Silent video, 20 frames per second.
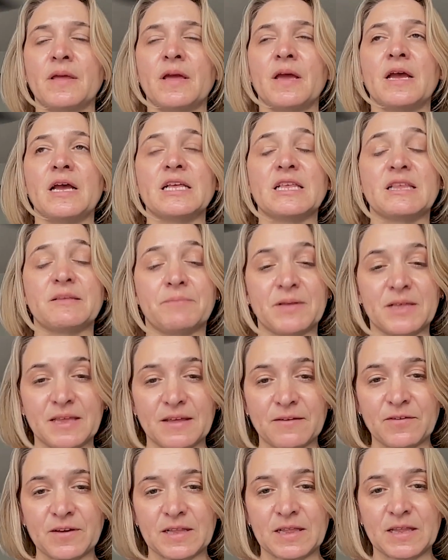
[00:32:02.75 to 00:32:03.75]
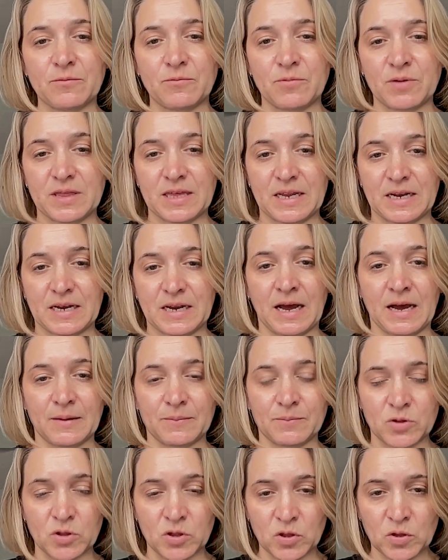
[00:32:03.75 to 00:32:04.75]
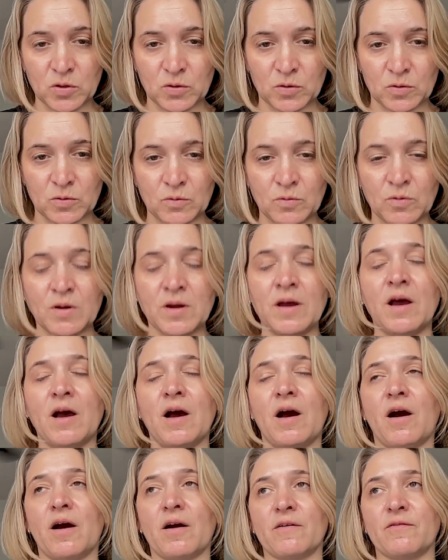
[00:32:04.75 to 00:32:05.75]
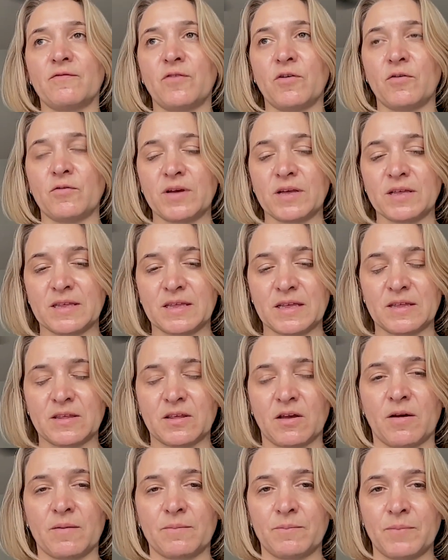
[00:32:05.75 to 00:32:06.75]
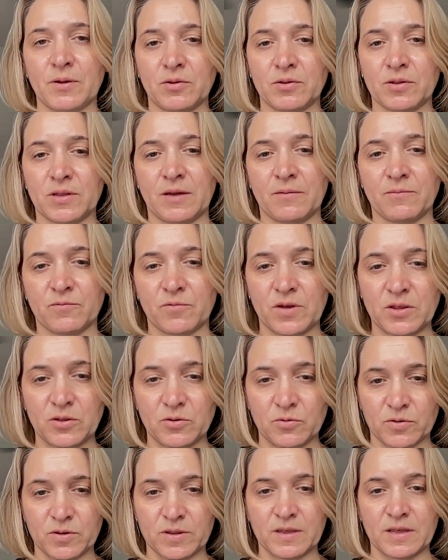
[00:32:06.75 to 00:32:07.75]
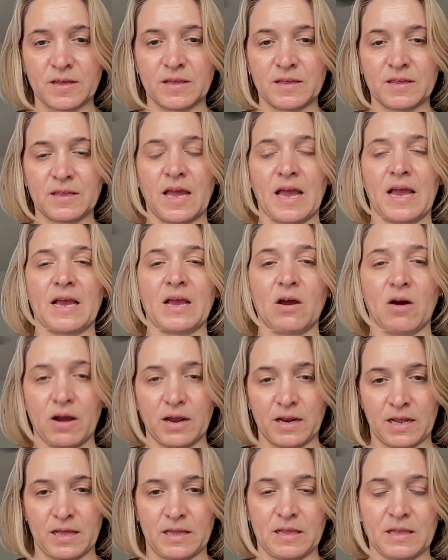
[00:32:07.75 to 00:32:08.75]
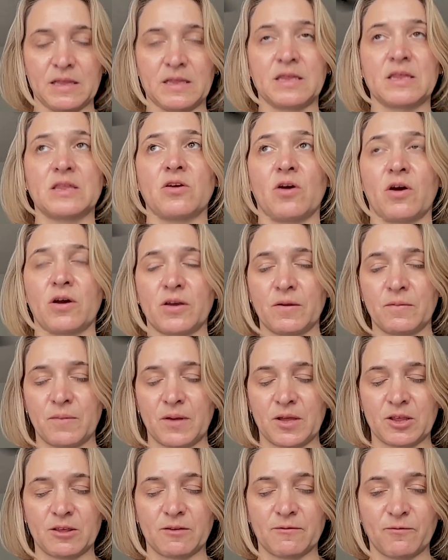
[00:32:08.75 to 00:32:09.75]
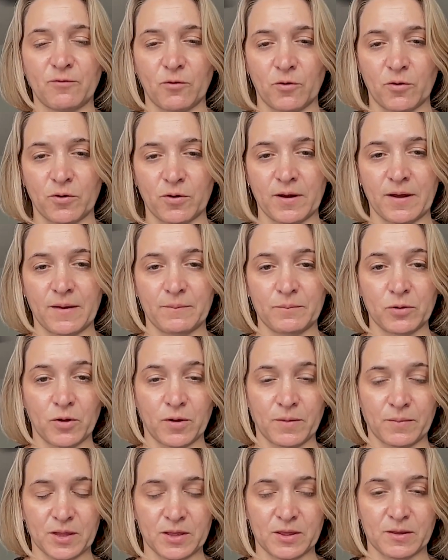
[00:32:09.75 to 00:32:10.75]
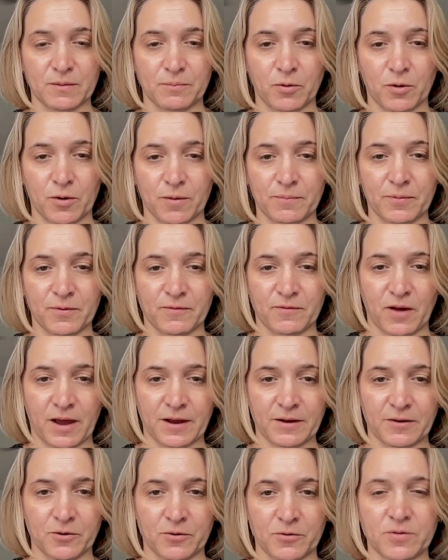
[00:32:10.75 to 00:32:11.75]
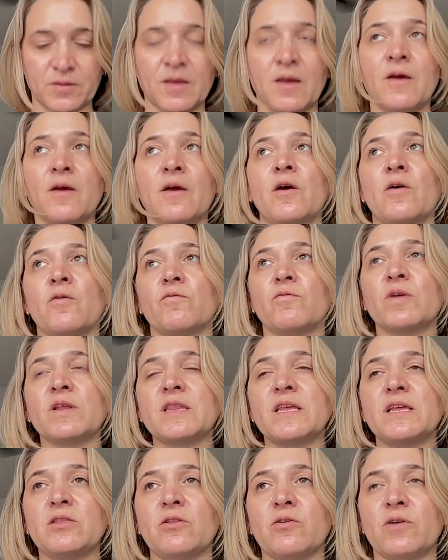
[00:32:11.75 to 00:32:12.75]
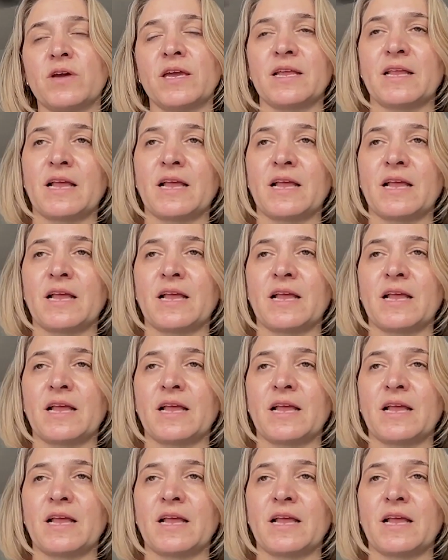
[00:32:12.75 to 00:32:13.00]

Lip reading: Specifically within Hub 2, our focus is on building resources and guidance documents for employment support providers, really looking